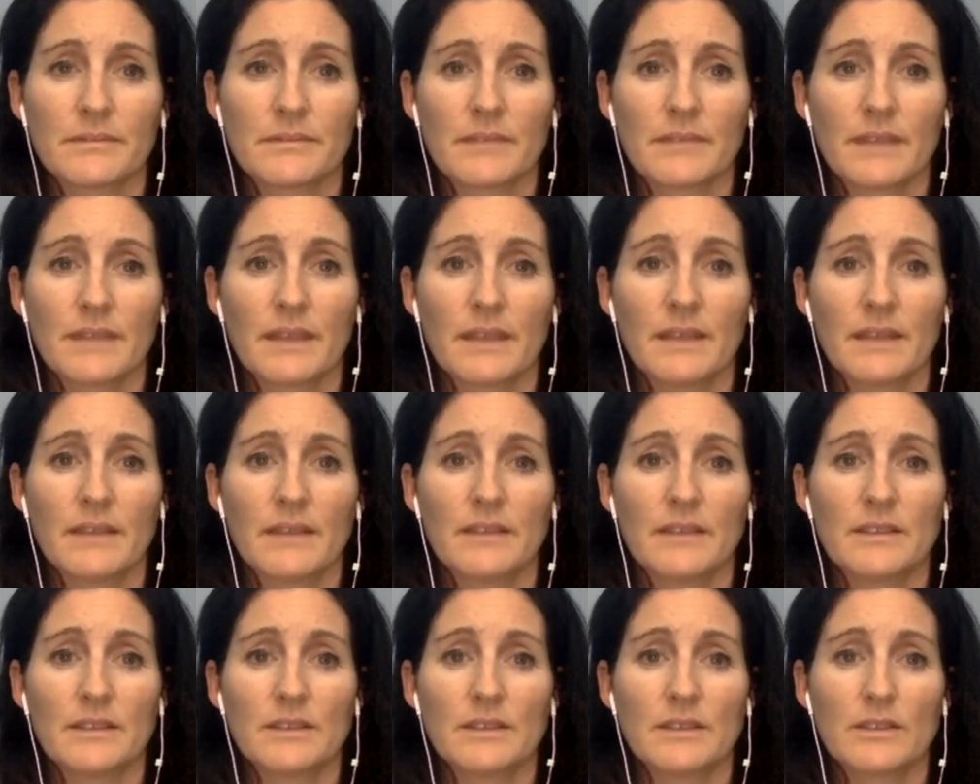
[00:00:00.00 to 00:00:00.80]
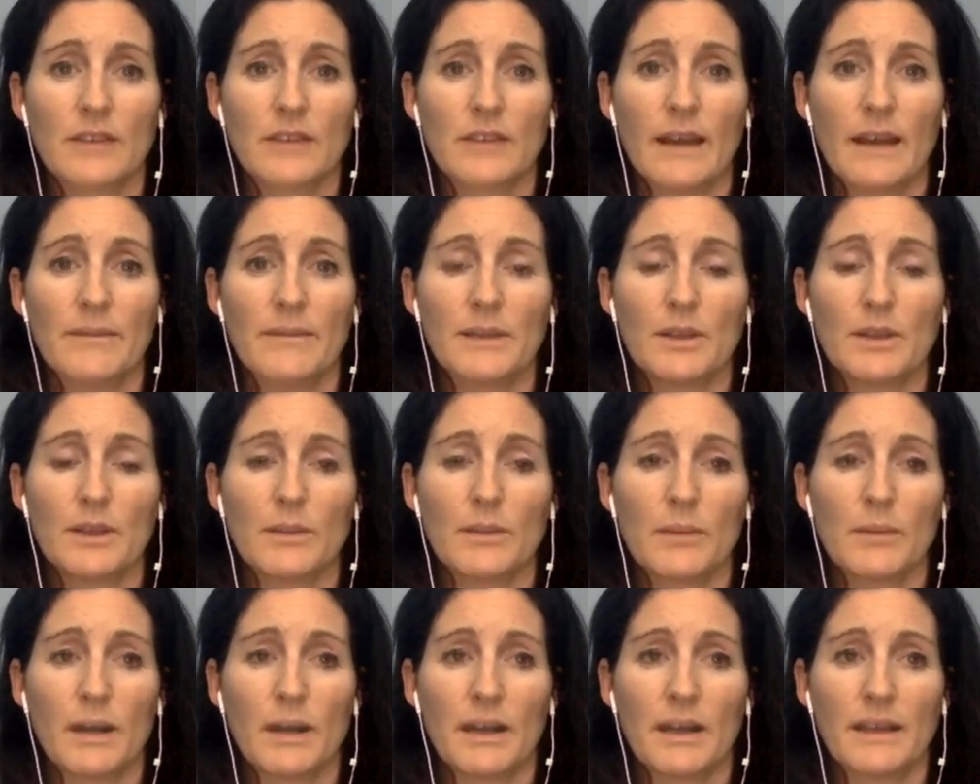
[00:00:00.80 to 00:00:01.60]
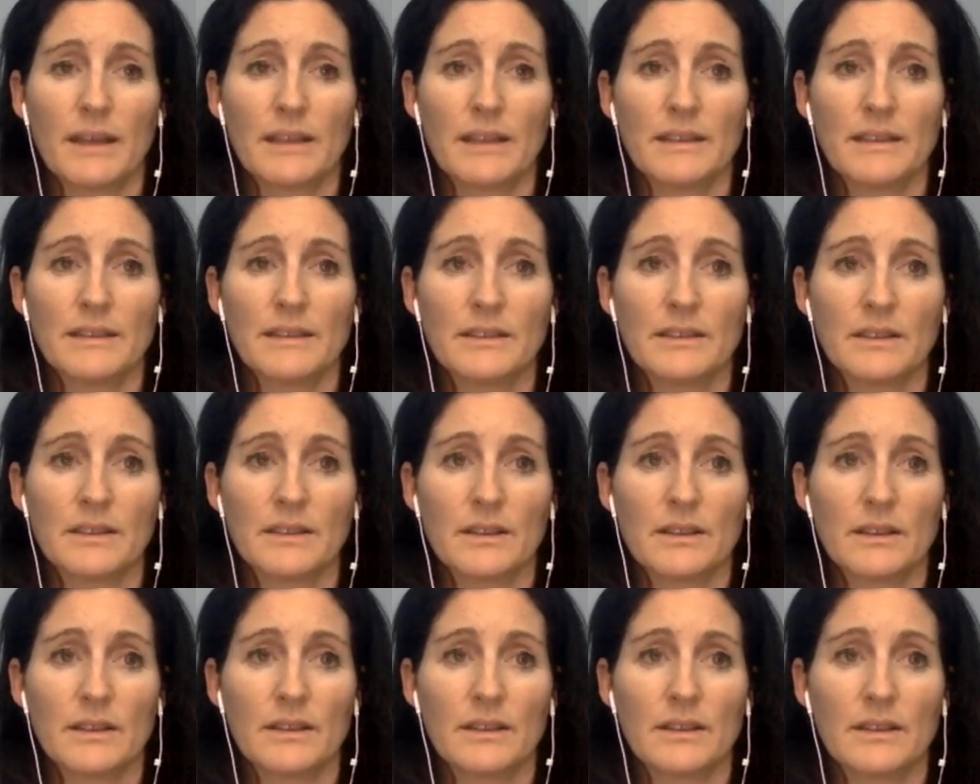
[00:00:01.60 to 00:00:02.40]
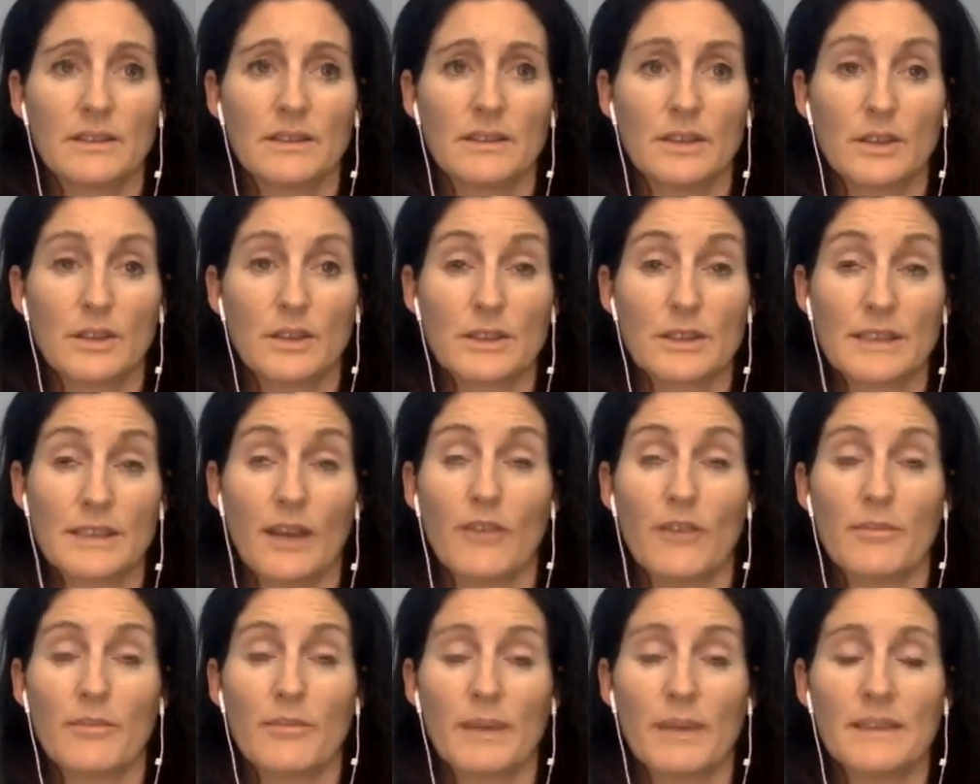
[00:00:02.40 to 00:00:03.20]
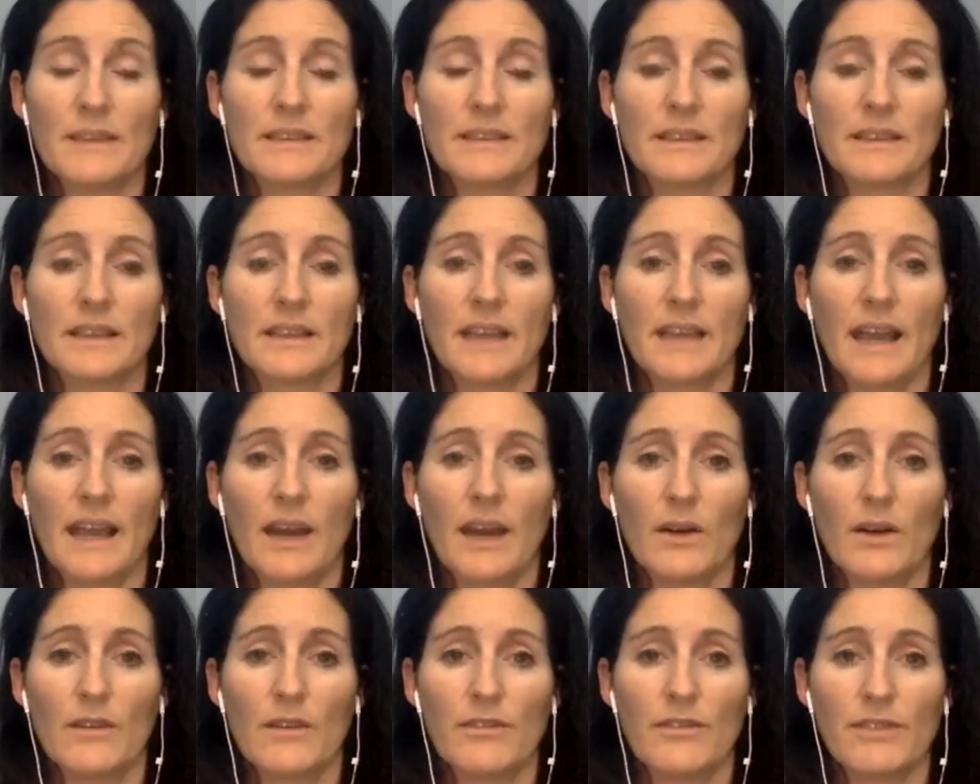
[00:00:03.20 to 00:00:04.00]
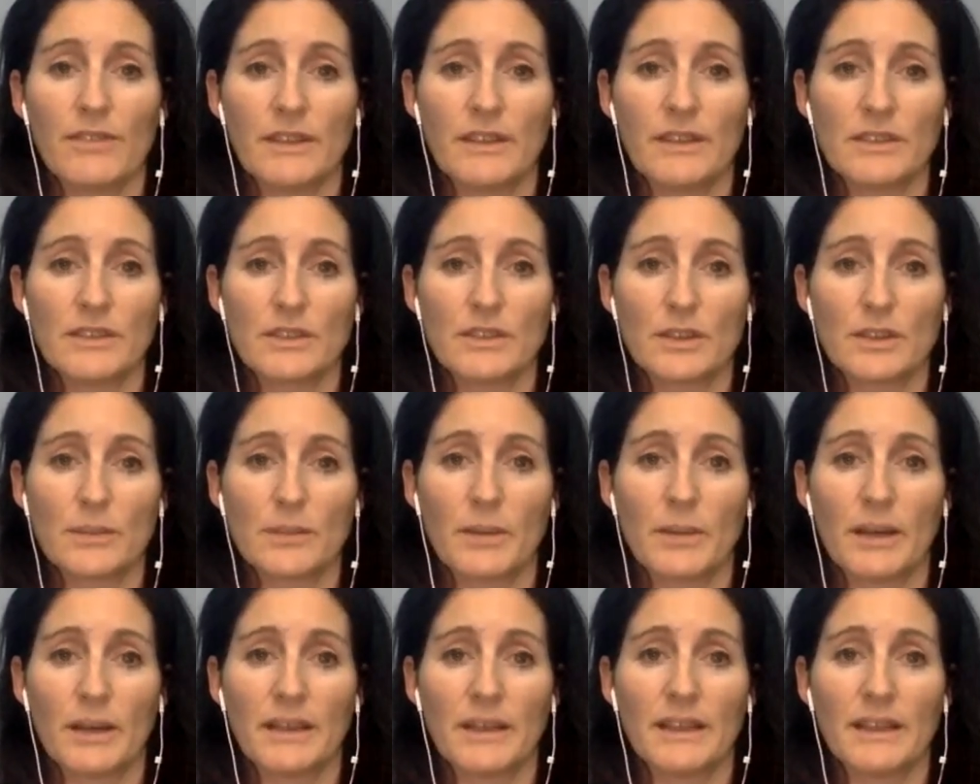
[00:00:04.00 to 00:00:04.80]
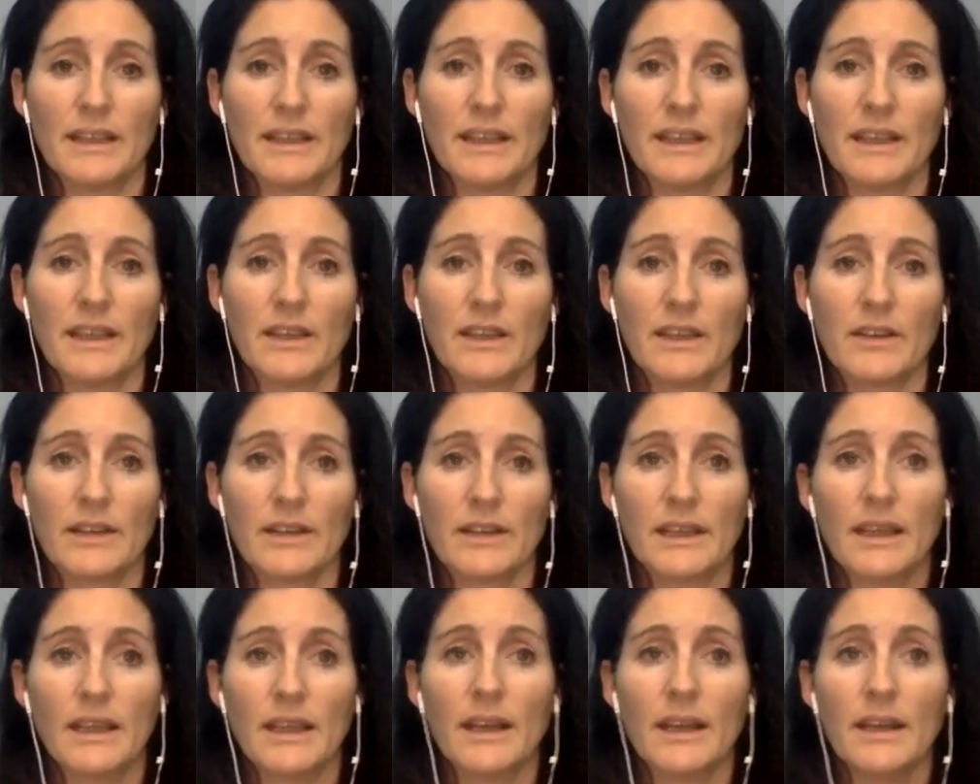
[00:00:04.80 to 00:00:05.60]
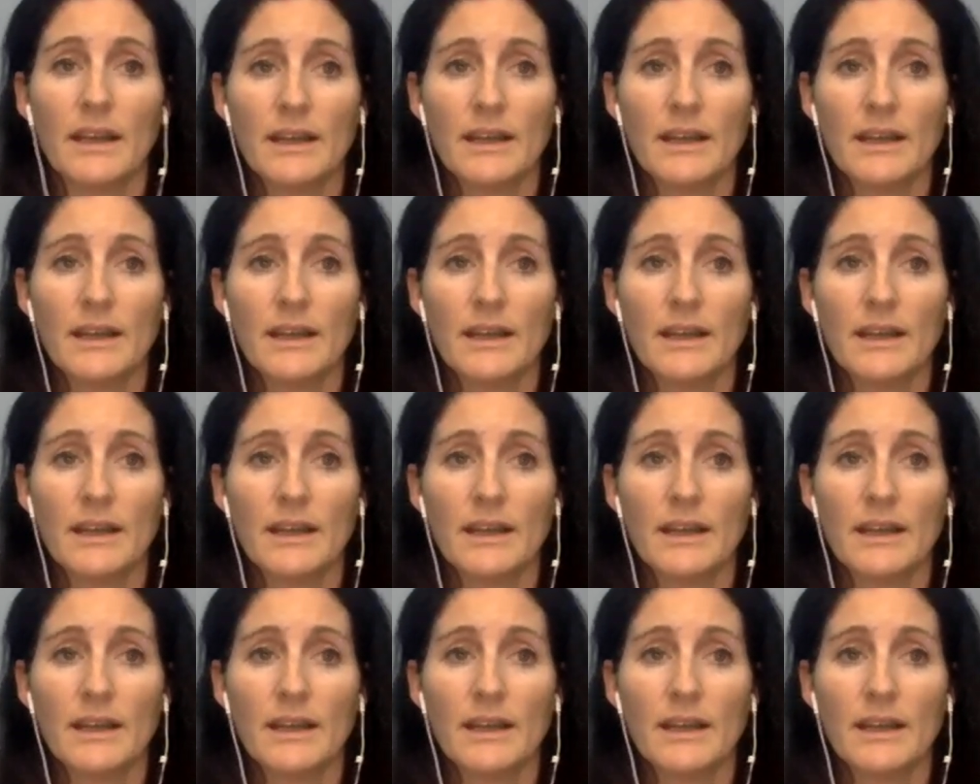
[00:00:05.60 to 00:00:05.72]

and describe in your mind uh, to yourself basically how it feels in your body hearing